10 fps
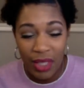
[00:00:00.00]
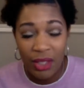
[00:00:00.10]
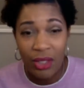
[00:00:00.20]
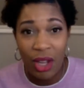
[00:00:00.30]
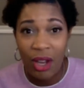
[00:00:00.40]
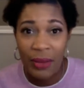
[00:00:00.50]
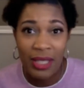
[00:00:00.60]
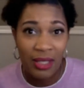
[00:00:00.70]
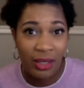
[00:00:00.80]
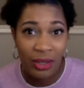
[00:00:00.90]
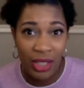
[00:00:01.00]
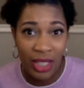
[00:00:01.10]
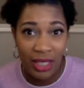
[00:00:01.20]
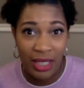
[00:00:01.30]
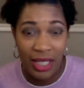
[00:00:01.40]
There's always
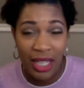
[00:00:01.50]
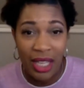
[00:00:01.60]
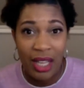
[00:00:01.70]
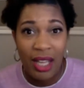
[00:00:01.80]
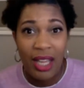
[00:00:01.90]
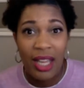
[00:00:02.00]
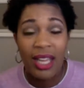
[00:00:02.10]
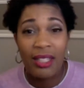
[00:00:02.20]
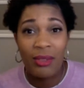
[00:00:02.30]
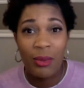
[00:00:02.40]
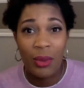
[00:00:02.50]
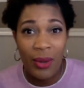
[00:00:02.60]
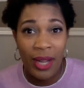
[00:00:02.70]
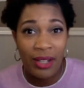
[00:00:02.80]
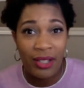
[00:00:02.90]
solutions. It
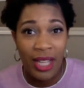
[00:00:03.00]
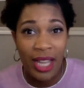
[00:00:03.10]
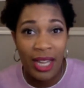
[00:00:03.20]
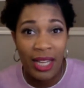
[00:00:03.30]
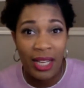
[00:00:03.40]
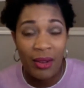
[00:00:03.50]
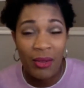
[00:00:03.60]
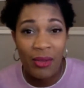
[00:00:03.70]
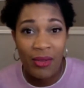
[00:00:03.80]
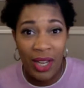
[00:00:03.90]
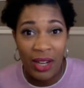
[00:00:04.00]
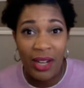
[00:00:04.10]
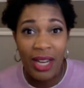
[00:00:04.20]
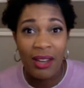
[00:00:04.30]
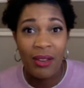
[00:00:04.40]
requires a
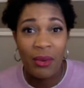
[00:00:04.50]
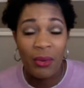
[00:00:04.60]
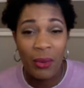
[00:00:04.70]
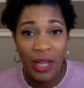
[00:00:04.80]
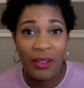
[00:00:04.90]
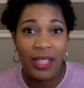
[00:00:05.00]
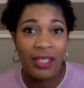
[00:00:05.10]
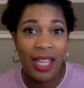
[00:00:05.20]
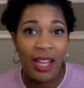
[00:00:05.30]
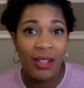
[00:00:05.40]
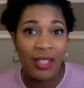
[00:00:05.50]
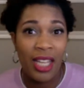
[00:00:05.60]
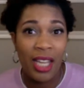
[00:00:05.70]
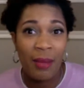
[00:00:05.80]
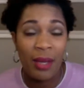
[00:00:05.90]
very rigorous care
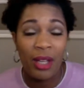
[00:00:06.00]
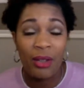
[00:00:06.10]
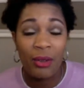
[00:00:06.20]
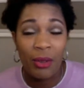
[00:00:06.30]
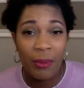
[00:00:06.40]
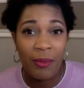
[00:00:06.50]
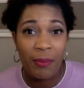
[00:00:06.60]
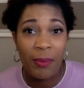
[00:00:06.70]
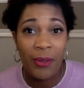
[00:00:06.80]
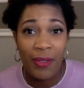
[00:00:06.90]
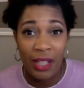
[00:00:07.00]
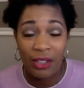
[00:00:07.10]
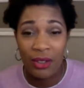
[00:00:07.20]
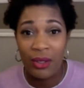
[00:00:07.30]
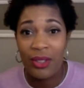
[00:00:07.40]
team, a group of
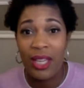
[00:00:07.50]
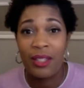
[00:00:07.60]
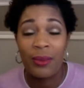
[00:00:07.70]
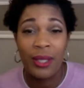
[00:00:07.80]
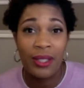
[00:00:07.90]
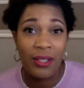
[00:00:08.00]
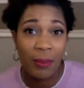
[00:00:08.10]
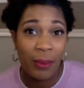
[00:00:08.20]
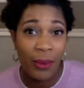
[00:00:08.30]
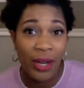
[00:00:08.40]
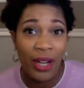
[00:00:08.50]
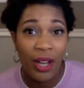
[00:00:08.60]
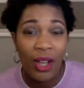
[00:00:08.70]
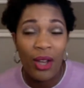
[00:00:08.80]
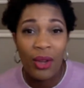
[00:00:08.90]
professionals as well as support
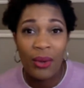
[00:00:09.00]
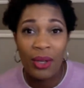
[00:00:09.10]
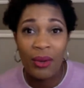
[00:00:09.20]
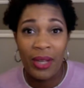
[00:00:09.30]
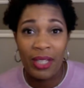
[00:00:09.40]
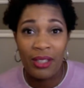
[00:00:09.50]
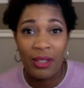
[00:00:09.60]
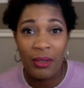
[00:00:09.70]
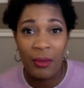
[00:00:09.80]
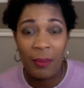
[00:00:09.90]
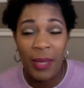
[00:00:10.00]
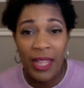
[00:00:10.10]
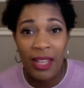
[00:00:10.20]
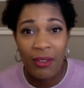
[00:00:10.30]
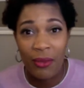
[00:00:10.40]
who are going to
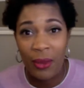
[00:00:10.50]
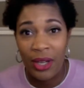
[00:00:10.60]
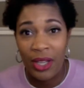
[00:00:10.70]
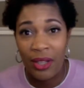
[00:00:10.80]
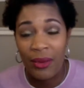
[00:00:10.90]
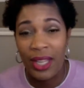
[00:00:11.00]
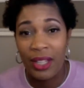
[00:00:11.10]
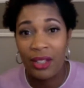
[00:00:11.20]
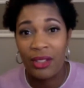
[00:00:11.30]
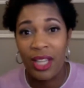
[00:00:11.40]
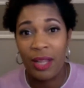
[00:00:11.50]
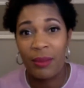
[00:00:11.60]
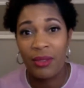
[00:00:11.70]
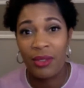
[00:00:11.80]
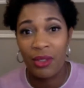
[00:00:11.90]
be there for you in your
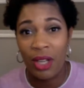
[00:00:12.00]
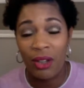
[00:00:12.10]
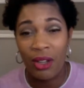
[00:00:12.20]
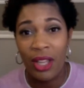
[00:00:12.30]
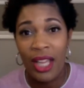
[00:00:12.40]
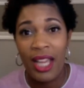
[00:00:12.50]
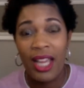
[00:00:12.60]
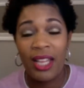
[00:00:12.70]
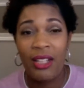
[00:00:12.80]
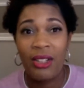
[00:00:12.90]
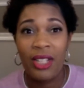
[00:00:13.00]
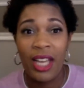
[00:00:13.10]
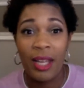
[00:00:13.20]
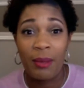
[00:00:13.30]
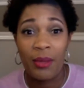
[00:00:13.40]
times of struggle and your
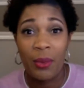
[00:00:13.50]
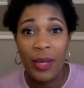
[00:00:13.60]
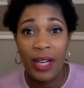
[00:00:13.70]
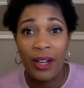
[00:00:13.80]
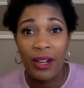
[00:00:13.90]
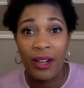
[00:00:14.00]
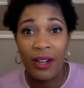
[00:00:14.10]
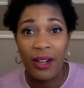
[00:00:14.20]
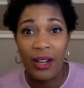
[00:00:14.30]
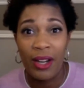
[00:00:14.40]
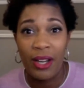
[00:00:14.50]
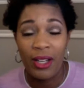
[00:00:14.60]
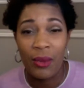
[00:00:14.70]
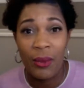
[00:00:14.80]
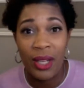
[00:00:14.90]
times where
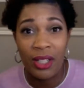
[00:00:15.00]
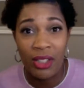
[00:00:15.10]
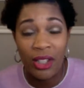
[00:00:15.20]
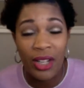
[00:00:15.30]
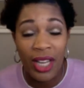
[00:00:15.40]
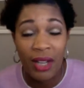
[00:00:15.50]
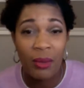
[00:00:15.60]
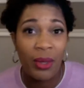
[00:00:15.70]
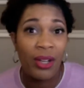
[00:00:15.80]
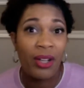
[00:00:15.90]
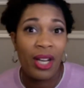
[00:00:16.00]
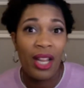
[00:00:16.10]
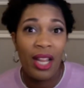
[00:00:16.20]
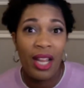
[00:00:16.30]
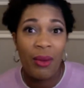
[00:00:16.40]
you want to turn inward,
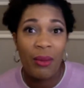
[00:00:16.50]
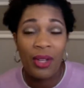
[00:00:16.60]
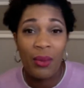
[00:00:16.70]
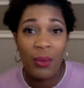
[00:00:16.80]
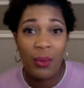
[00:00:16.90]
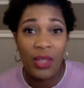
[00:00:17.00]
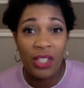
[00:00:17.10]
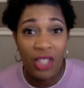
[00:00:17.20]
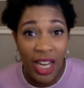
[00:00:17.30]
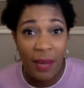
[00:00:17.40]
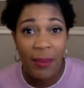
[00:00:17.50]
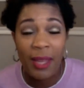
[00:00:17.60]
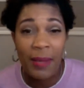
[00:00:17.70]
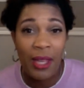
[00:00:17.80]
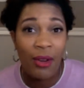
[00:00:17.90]
where the shame
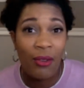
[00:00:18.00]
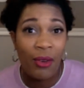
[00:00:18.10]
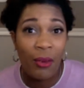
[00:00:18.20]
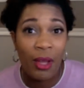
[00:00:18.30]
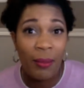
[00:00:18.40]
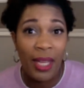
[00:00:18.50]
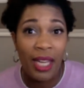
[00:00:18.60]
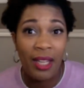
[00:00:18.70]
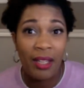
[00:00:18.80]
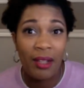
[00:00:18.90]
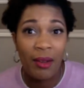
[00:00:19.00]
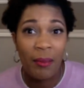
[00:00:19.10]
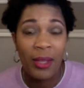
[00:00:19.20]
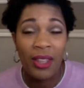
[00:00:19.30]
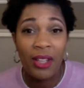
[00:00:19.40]
may be overwhelming,
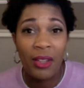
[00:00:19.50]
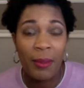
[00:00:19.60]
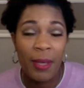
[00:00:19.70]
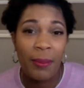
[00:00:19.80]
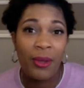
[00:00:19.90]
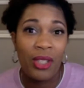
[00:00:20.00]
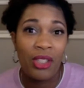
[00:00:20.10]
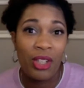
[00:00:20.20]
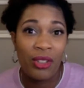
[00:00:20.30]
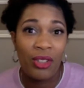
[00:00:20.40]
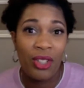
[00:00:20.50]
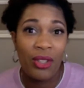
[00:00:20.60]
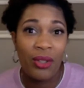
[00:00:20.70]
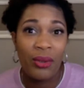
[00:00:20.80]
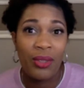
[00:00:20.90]
but they're the people to turn
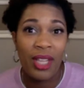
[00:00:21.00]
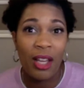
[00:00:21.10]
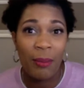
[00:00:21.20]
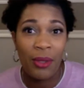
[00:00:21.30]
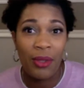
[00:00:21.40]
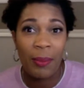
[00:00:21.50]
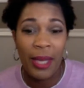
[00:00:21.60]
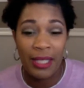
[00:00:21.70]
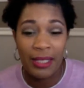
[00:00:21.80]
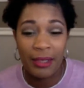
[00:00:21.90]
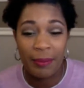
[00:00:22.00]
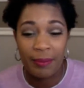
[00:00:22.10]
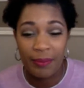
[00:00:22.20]
to help you the best.